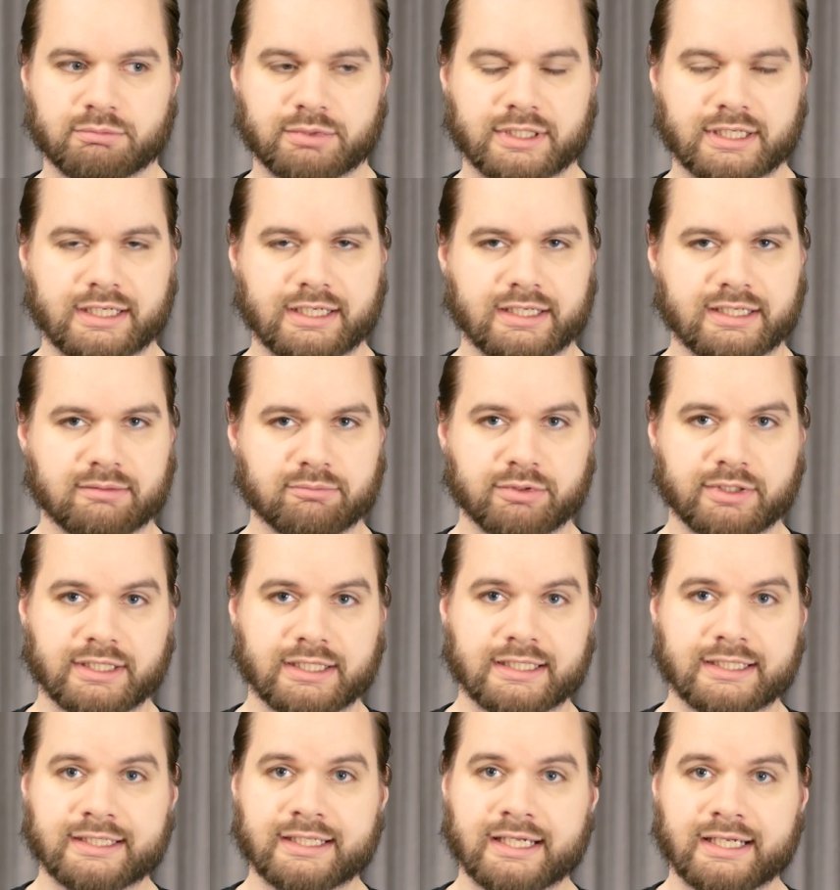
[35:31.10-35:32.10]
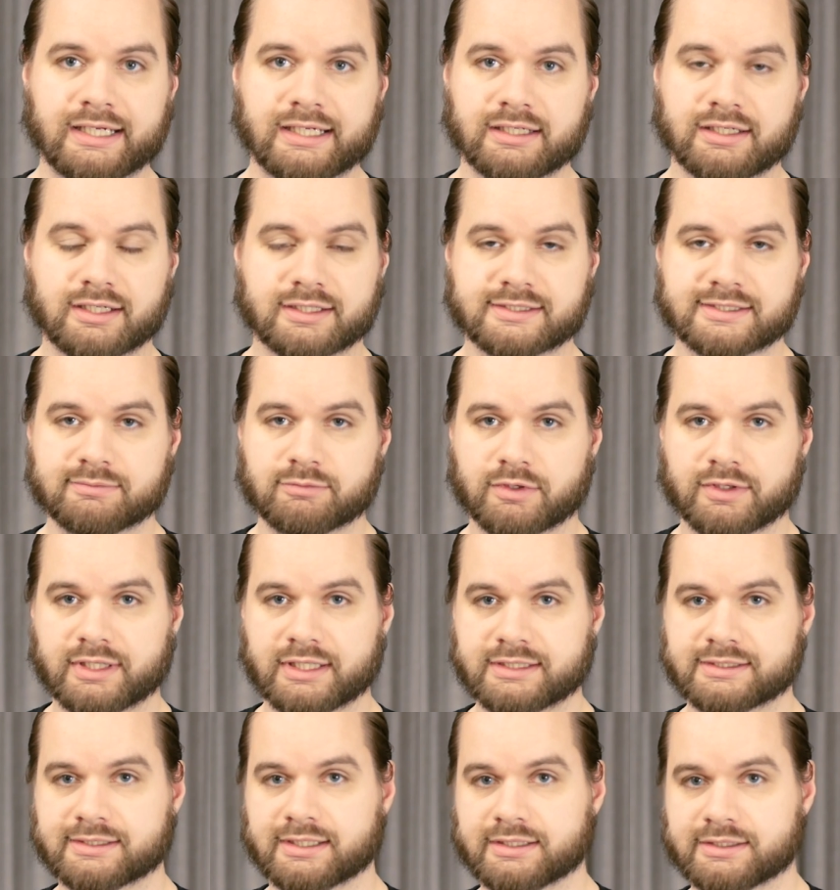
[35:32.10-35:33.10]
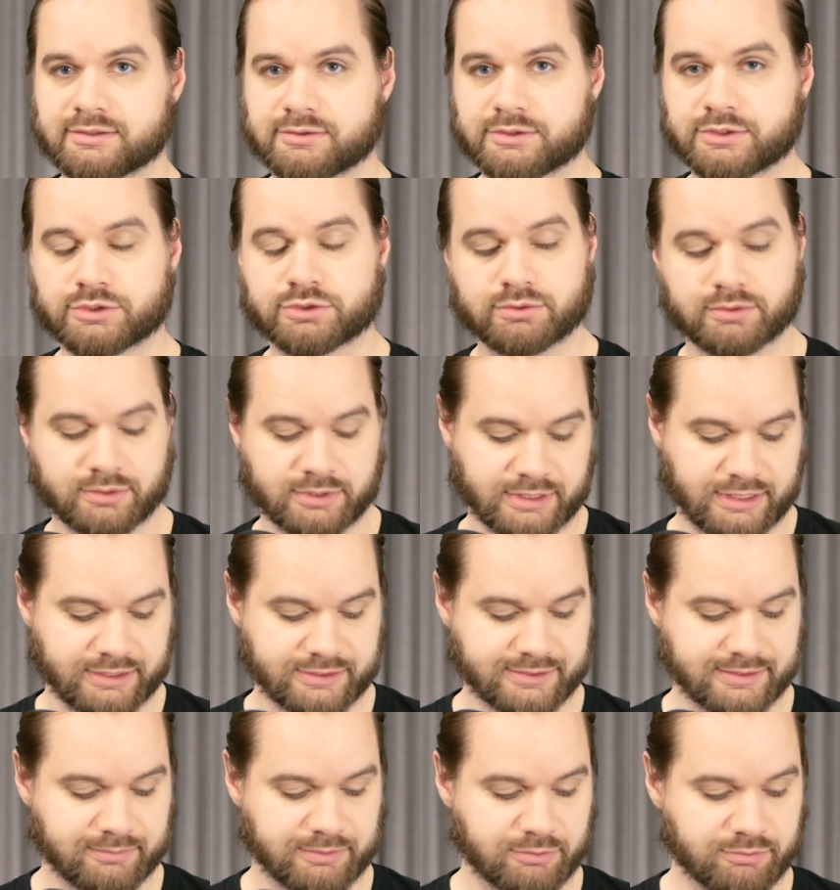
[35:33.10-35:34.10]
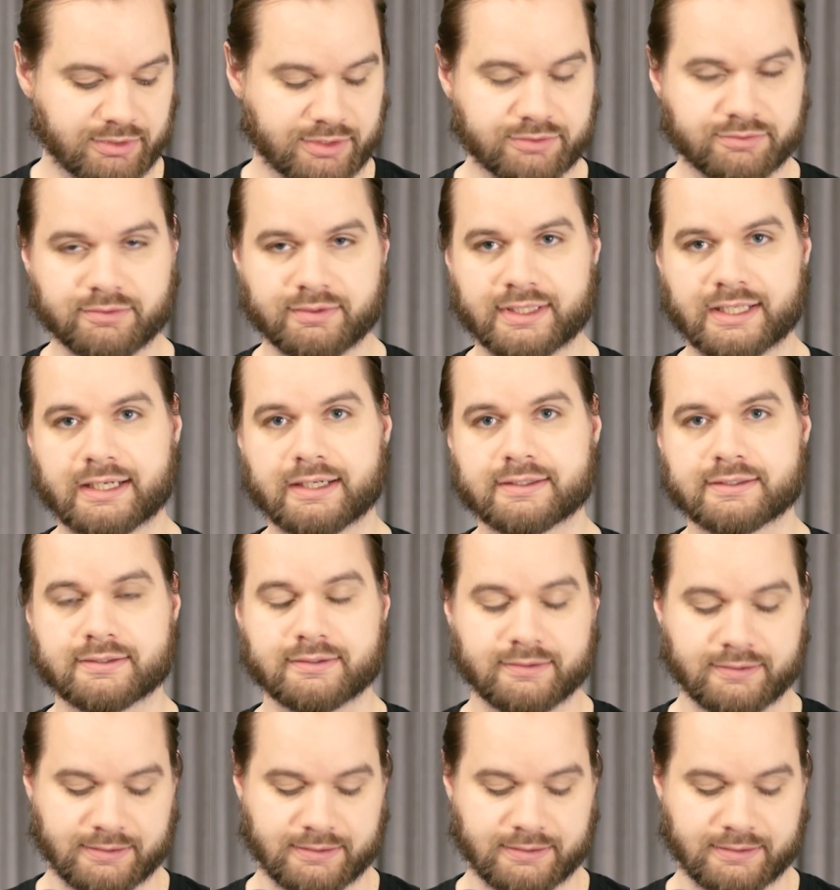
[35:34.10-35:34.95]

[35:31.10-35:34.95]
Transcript: But I completed the day and got some more things done. So it was a shorter day, so let me run through that.